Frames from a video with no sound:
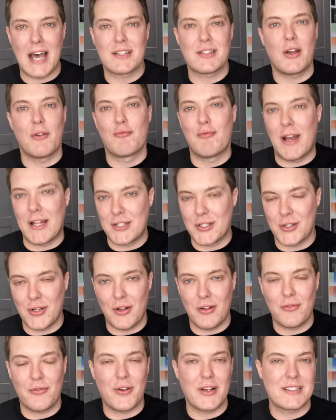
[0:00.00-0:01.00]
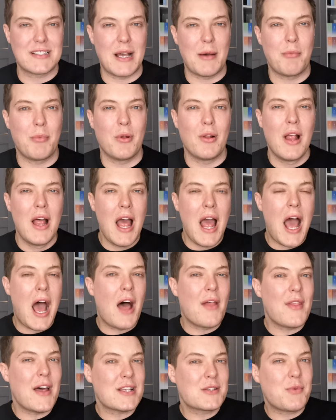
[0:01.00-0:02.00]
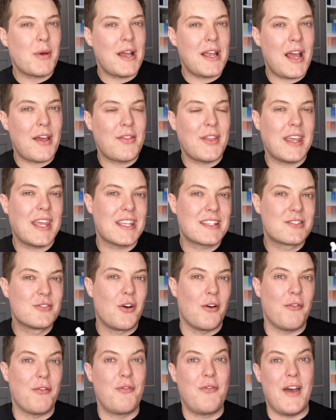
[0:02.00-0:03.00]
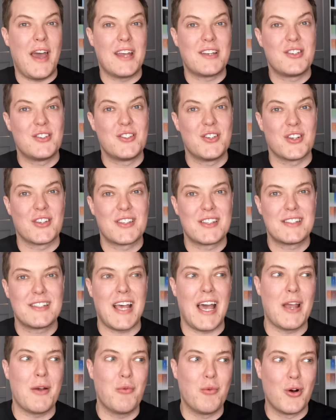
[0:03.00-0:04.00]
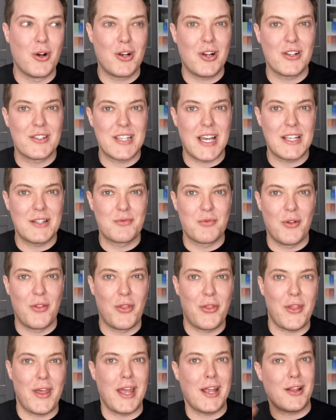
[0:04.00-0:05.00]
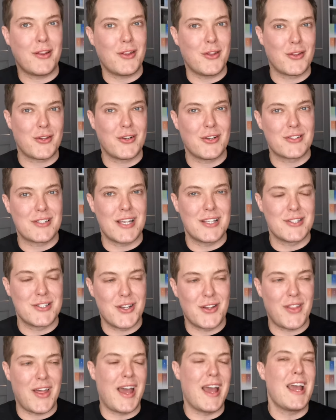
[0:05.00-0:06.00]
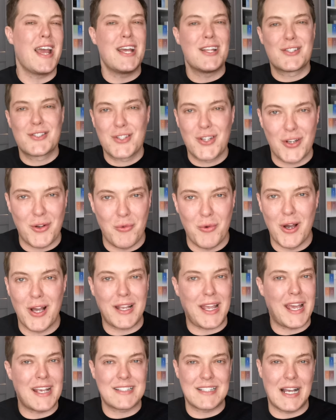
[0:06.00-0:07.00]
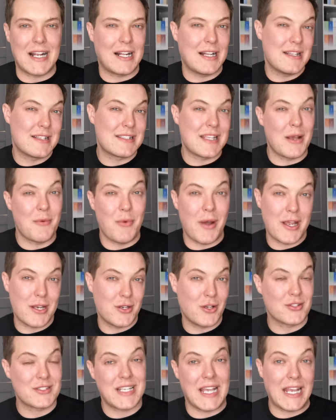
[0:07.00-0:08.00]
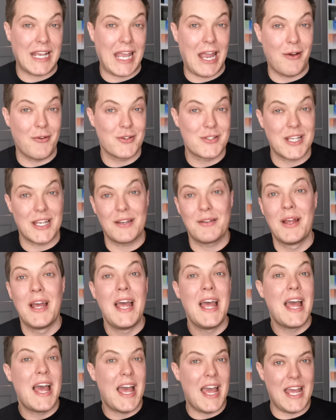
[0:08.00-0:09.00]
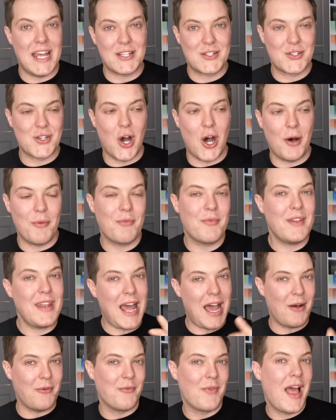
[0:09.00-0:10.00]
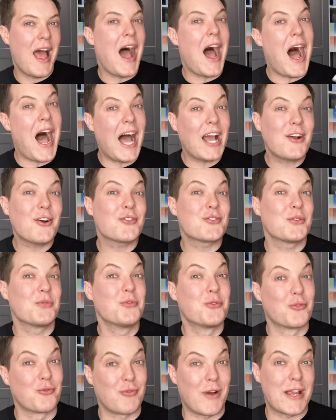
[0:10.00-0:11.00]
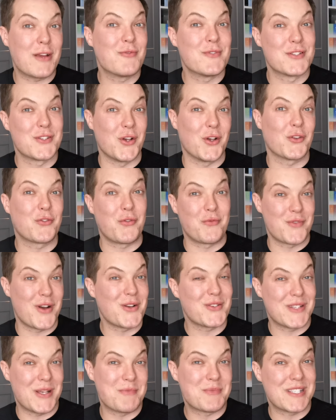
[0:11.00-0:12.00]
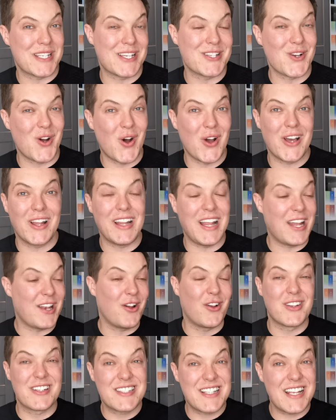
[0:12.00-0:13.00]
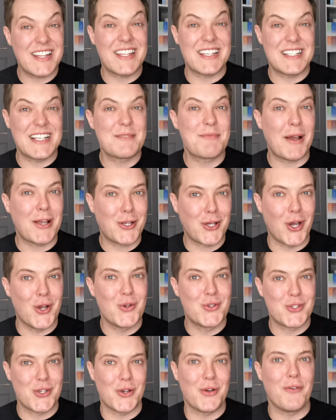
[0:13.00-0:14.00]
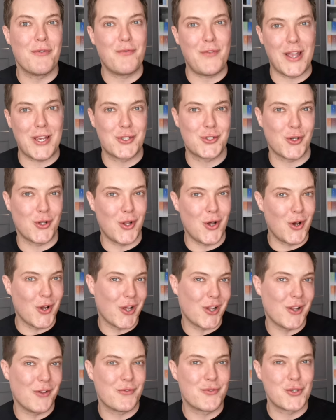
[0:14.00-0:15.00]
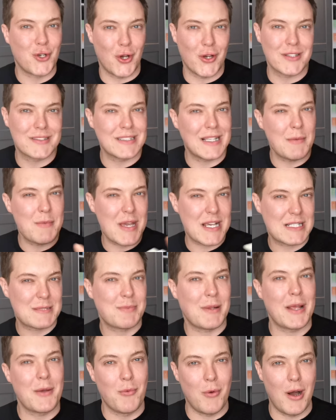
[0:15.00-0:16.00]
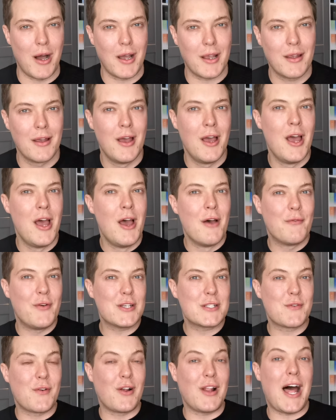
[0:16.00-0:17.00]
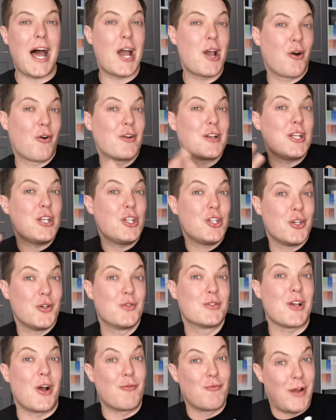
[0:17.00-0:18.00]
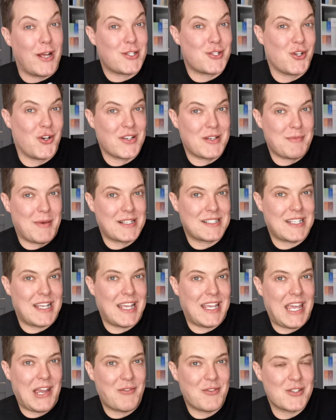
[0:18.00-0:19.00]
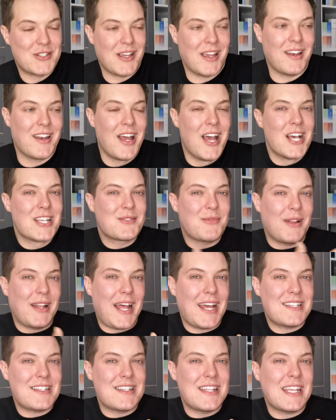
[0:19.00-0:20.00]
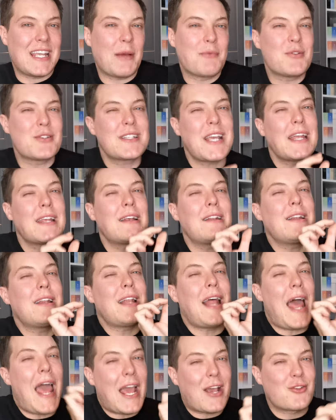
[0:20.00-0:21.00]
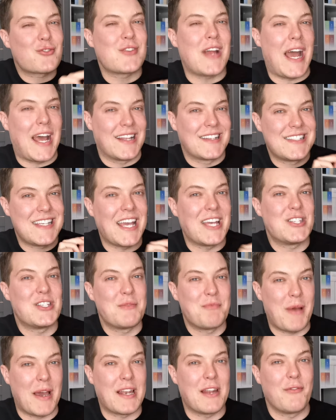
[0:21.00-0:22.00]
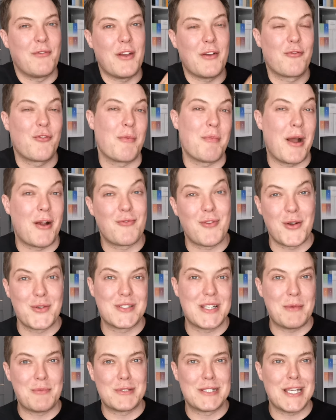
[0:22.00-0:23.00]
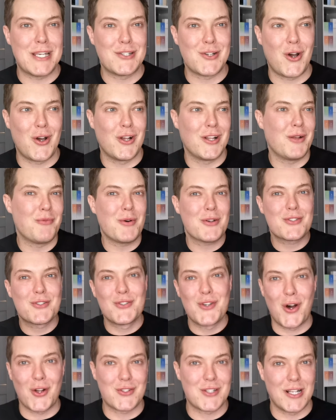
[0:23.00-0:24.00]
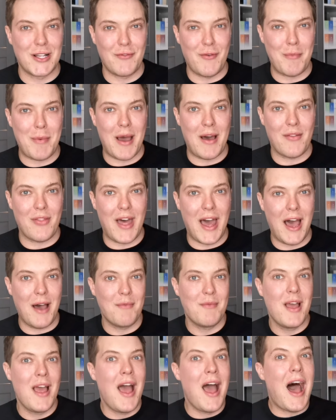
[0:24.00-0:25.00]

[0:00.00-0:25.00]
as a retinol, for example. And that's why I think it's not fair to just say one contains one thing, the other contains the other. It's going to work exactly the same way in your skincare routine. It's not. Now, I got some great results from rosehip seed oil, and honestly, this is my go-to facial oil of choice. And let me explain why. First of all, I already use a retinoid in my skincare routine, so I like to think I'm just getting a little extra anti-aging benefit from my rosehip seed oil, and what's not to love about that?